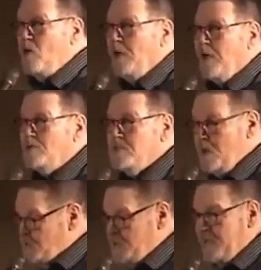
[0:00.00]
filled with Holy
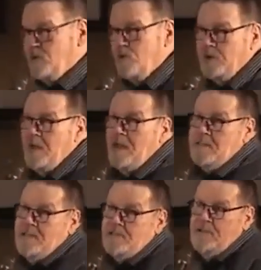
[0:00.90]
Ghost. Nearest thing to it,
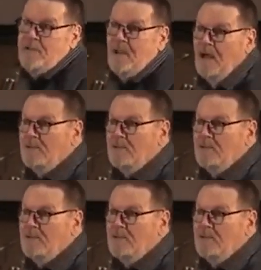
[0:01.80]
teaching